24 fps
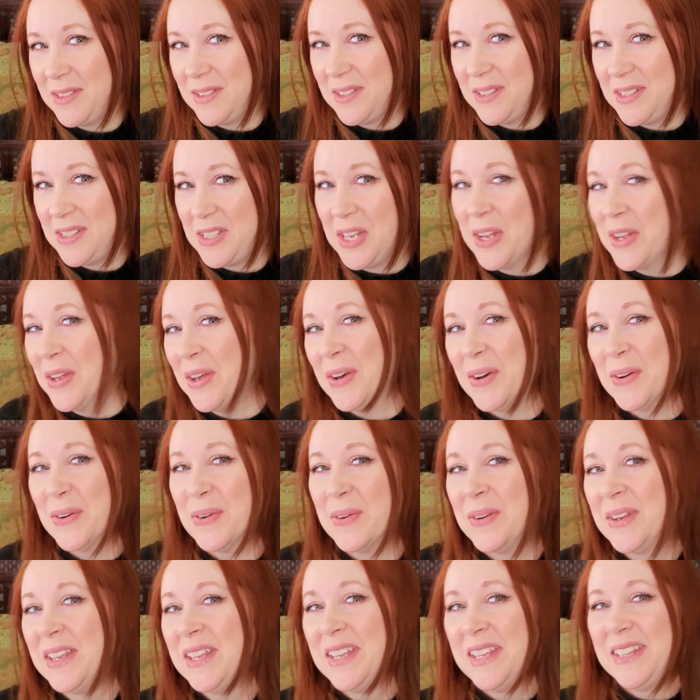
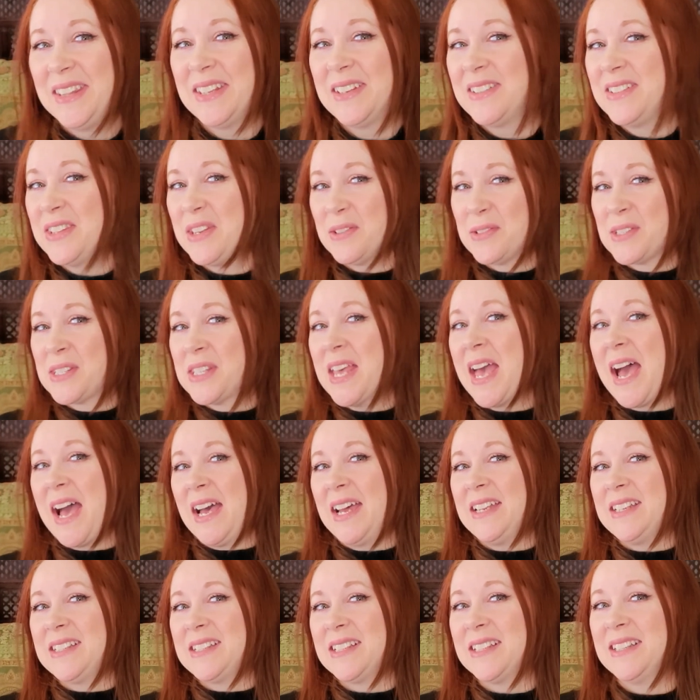So there's
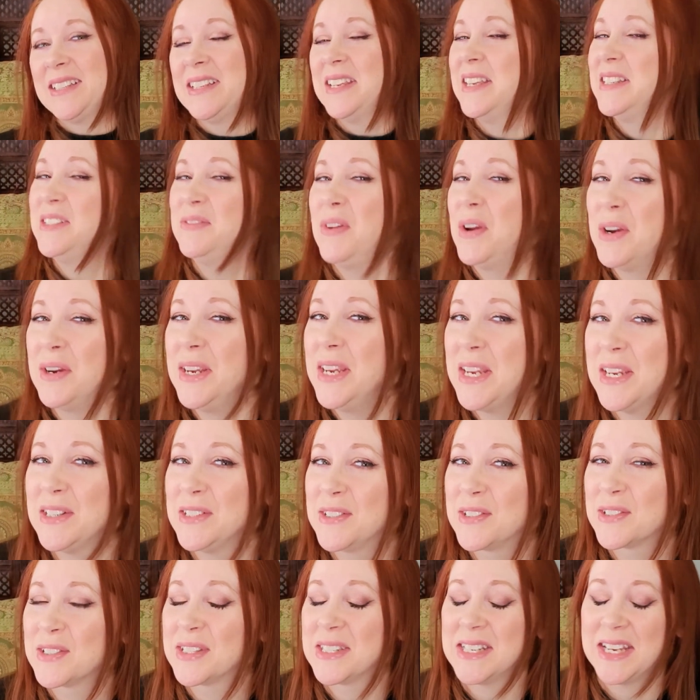that. It's very
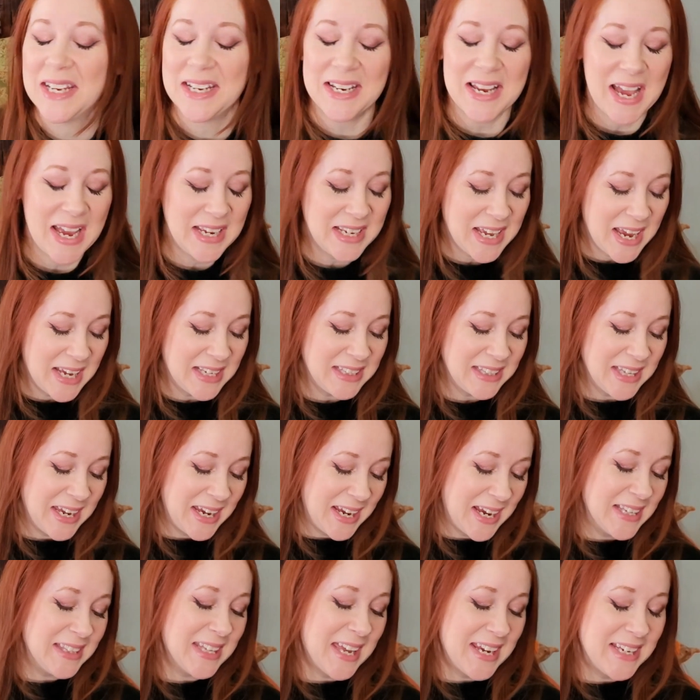interesting.
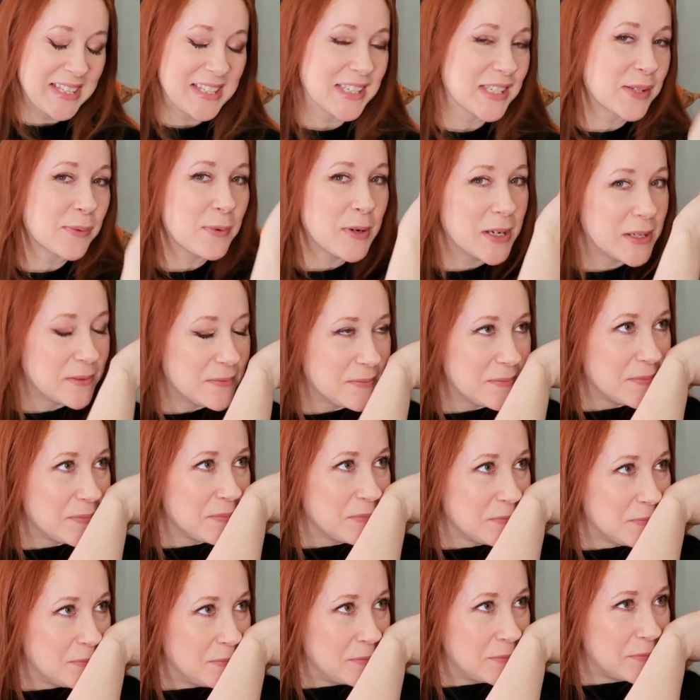I like this one.
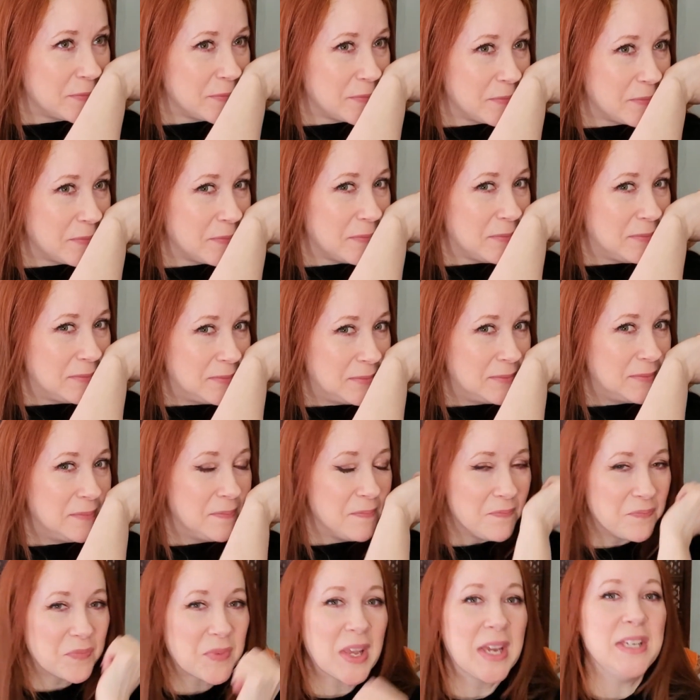
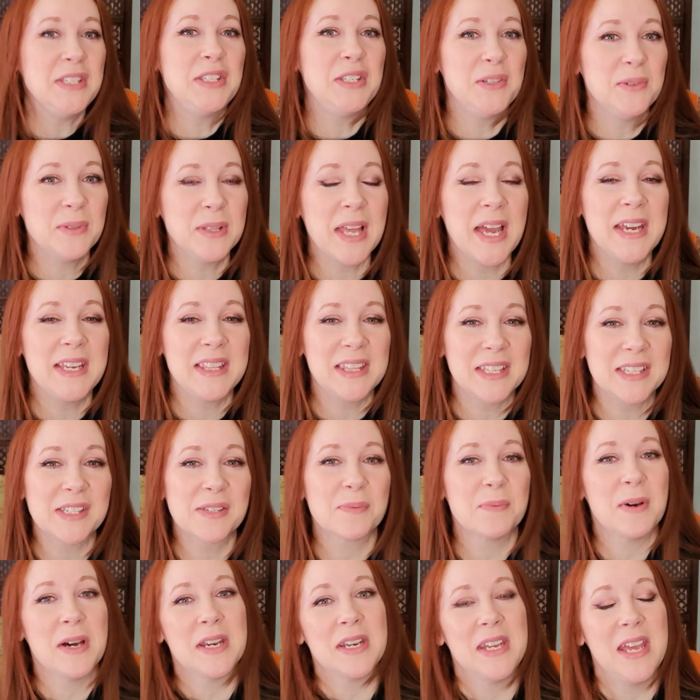I do like this
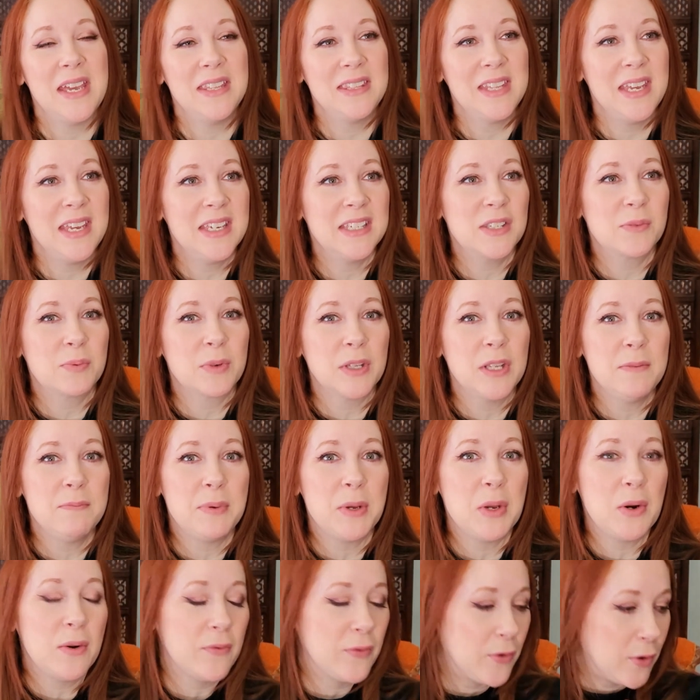one. I think it's really
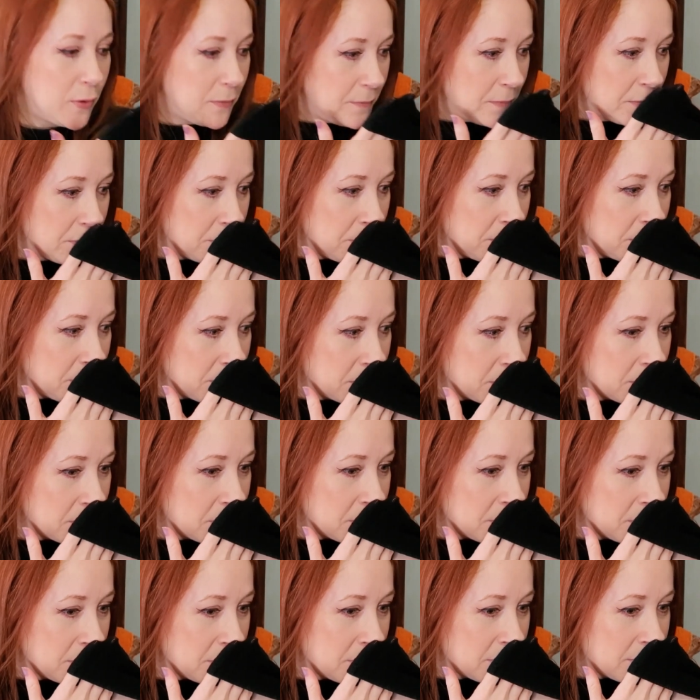beautiful.
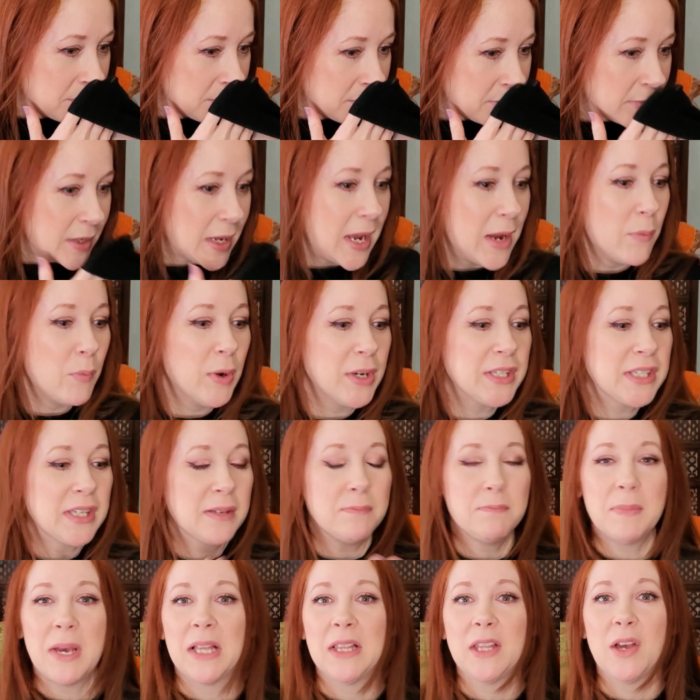And once
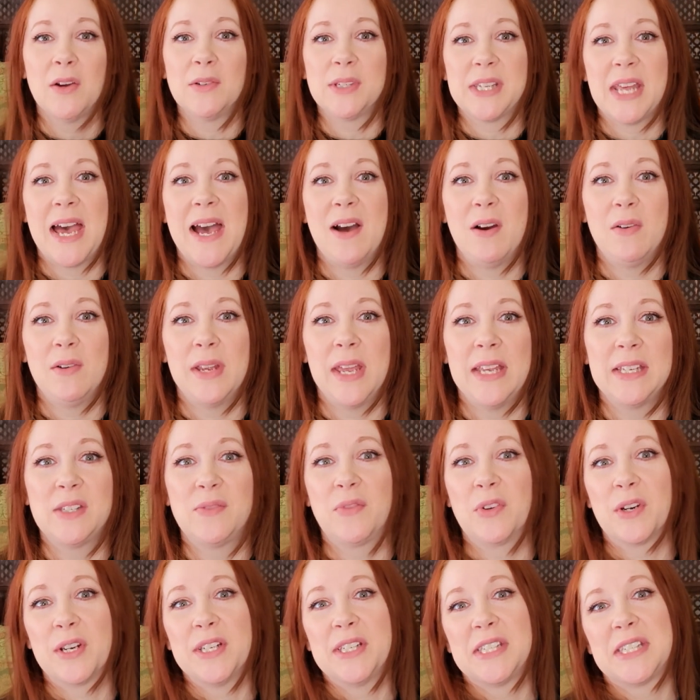it mellows out, it's
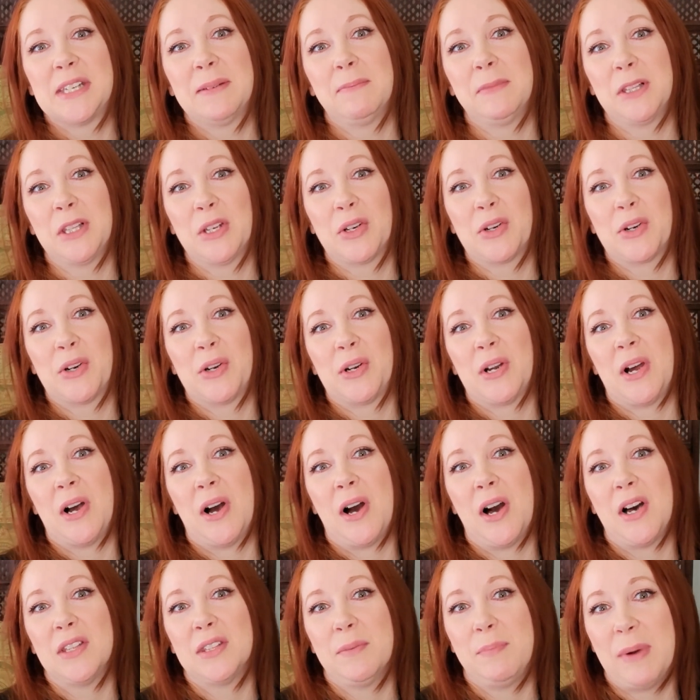very similar
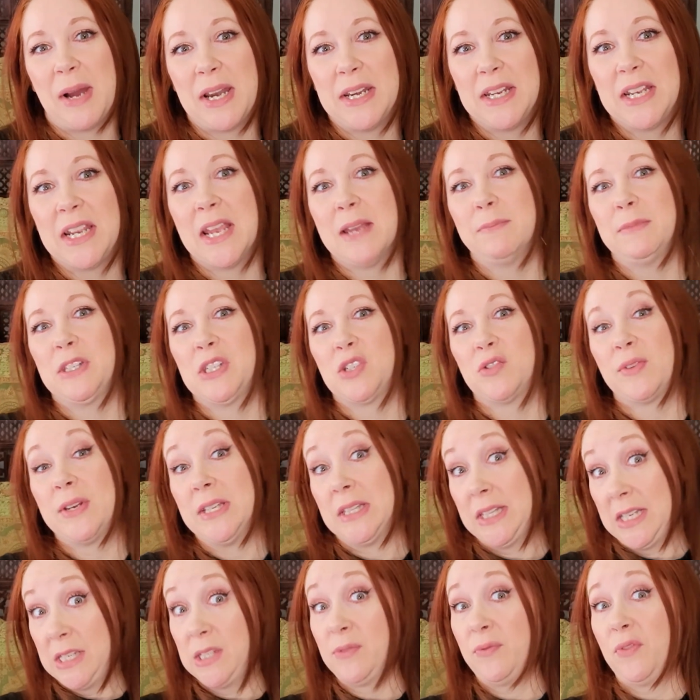on the body chemistry,
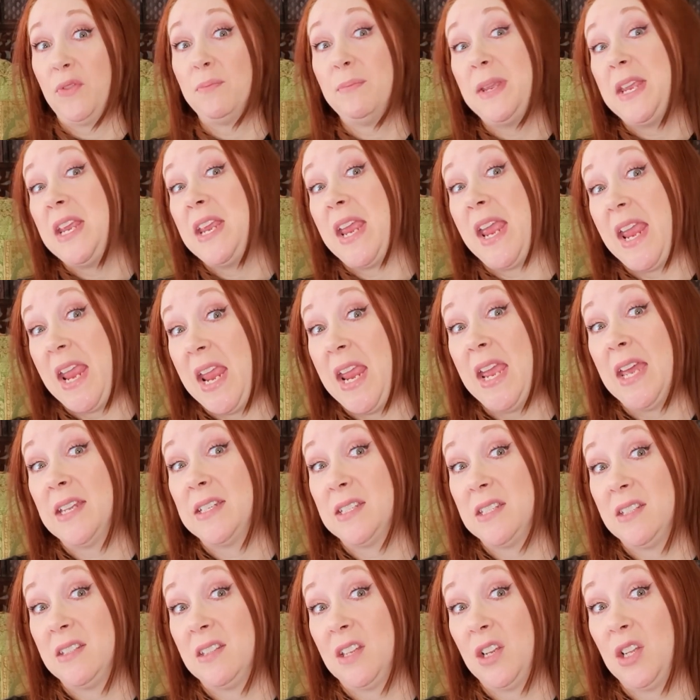at least for me,
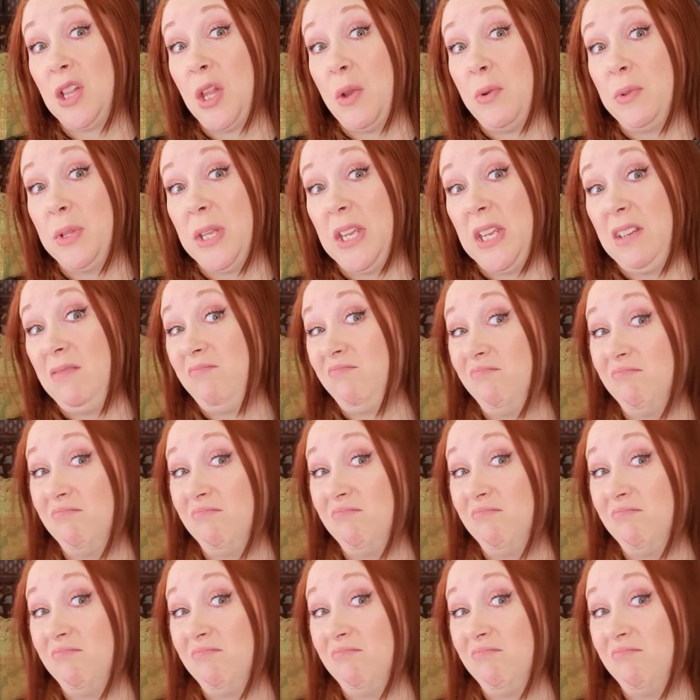and the clothing.